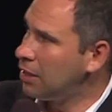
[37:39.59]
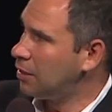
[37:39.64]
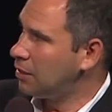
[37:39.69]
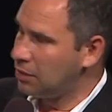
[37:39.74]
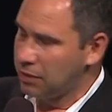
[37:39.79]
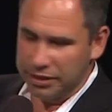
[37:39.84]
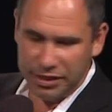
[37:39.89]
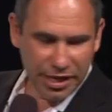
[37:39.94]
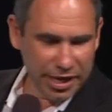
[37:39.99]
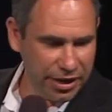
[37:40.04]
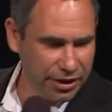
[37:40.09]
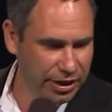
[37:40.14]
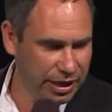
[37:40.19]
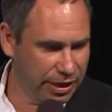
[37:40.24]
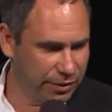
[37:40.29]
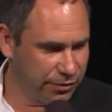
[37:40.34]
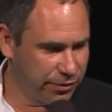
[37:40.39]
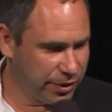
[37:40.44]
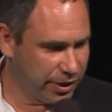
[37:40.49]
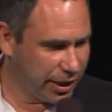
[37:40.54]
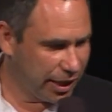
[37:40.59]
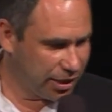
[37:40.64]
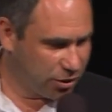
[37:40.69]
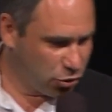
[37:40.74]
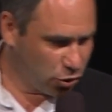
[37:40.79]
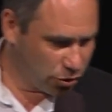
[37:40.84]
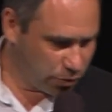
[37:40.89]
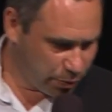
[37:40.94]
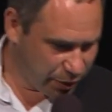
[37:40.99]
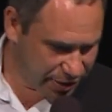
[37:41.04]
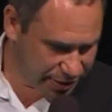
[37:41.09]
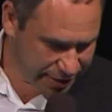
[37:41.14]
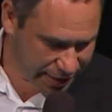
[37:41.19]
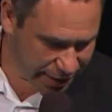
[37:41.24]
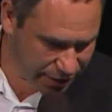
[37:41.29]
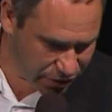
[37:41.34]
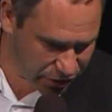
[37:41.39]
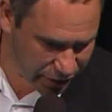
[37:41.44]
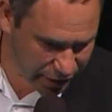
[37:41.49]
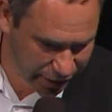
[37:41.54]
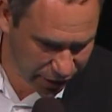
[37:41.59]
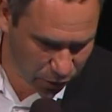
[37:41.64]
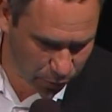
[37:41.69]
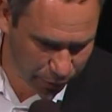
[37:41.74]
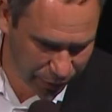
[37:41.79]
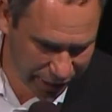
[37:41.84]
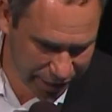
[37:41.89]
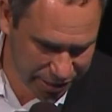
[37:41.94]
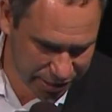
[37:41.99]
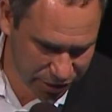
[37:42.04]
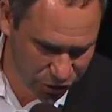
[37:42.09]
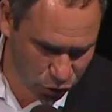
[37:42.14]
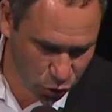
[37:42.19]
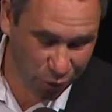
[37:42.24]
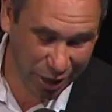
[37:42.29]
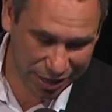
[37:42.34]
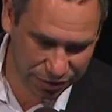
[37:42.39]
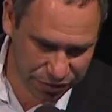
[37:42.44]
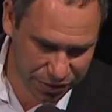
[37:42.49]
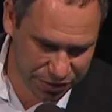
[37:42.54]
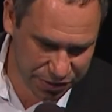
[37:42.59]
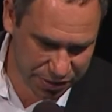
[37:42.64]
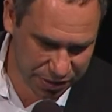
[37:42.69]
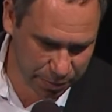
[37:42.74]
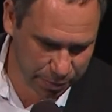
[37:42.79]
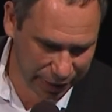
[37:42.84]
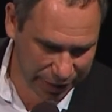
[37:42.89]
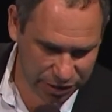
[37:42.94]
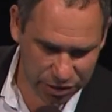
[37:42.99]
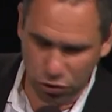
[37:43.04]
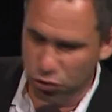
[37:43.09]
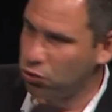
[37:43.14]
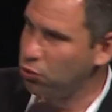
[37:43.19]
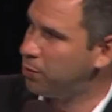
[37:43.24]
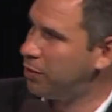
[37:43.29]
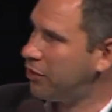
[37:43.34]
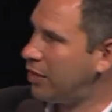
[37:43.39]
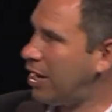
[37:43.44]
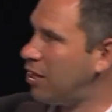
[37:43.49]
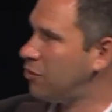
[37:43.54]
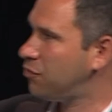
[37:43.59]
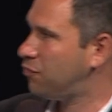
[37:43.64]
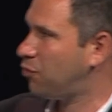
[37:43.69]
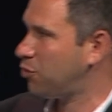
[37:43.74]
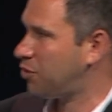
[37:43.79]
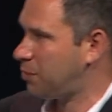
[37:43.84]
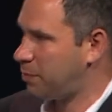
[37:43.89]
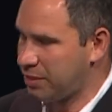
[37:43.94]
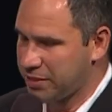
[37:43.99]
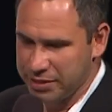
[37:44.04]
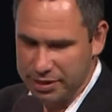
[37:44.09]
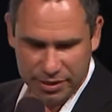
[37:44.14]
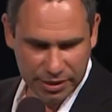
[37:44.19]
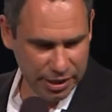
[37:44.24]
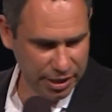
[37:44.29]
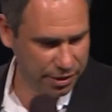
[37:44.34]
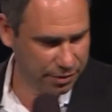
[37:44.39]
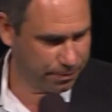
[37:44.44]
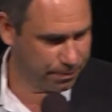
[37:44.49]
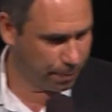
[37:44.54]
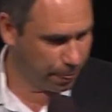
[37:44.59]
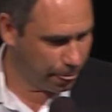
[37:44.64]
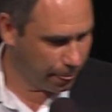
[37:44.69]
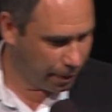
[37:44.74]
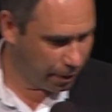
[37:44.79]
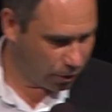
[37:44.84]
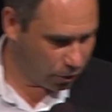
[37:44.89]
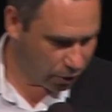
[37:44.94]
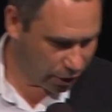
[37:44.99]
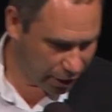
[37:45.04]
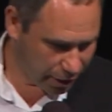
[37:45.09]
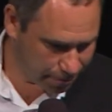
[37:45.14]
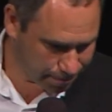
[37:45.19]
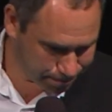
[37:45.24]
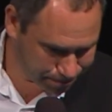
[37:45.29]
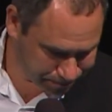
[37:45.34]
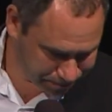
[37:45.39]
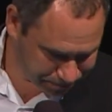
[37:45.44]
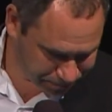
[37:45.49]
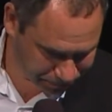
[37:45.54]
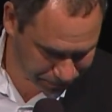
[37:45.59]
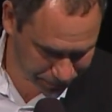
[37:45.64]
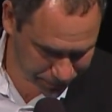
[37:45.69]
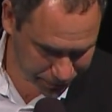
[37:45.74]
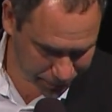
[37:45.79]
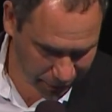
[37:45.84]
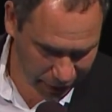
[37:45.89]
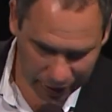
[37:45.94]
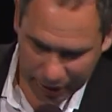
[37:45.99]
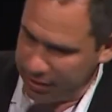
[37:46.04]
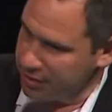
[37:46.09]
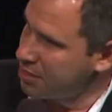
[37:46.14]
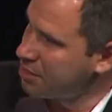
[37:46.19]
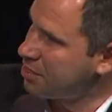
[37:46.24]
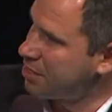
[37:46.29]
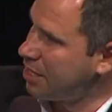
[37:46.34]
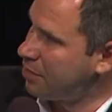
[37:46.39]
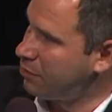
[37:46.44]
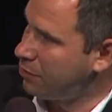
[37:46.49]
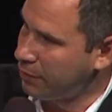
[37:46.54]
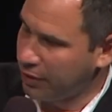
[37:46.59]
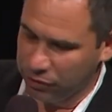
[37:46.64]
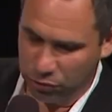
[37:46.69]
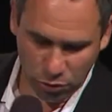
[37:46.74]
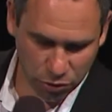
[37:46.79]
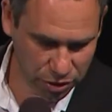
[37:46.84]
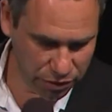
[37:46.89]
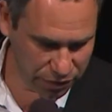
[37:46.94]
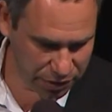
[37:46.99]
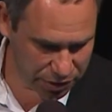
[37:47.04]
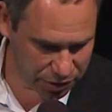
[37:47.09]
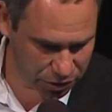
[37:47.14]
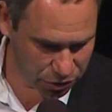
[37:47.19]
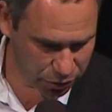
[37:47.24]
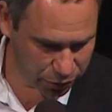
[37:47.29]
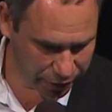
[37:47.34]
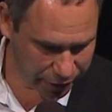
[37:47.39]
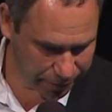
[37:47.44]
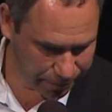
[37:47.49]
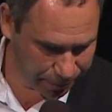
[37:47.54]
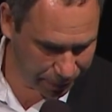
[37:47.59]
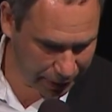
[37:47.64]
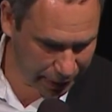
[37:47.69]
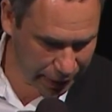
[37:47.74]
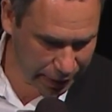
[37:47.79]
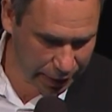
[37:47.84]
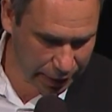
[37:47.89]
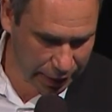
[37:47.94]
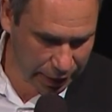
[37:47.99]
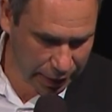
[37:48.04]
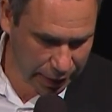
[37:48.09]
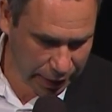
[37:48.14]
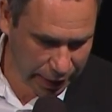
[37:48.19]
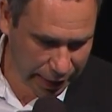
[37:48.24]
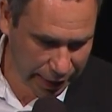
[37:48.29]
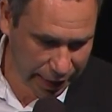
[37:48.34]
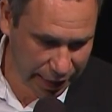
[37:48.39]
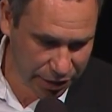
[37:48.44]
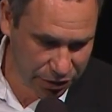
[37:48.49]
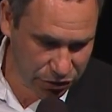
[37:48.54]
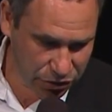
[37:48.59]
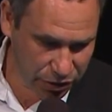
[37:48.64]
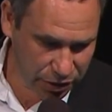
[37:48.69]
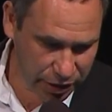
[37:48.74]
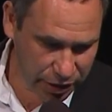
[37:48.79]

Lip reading: Here, I don't present a comparison to AVC, but it should be around 40% gain. Okay? This is AV1, not AVC, sorry. And